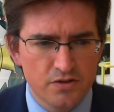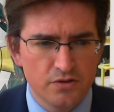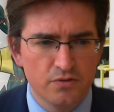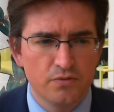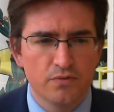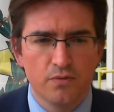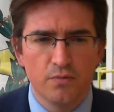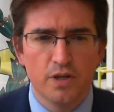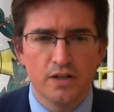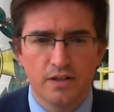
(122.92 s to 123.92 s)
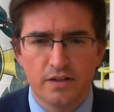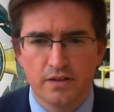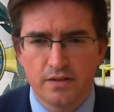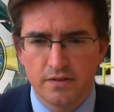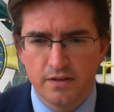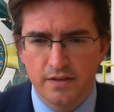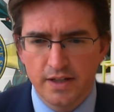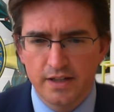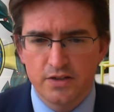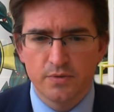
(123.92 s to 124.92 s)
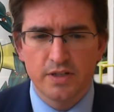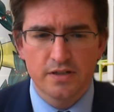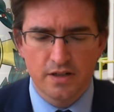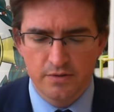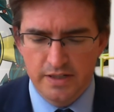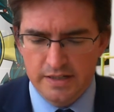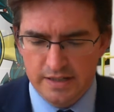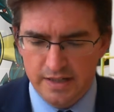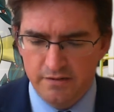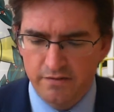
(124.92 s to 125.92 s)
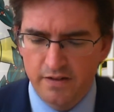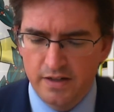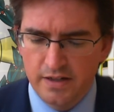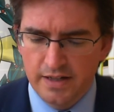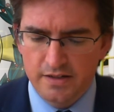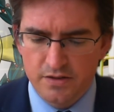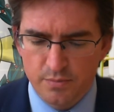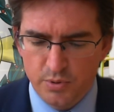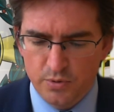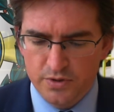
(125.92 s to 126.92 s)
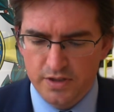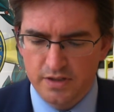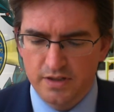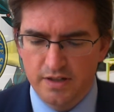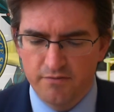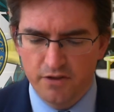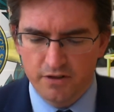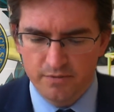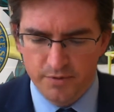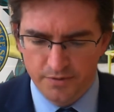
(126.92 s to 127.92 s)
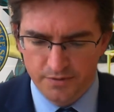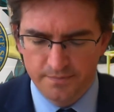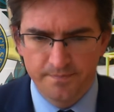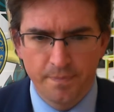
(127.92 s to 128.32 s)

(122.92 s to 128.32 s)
to work, that they're doing so in a safe and supported environment.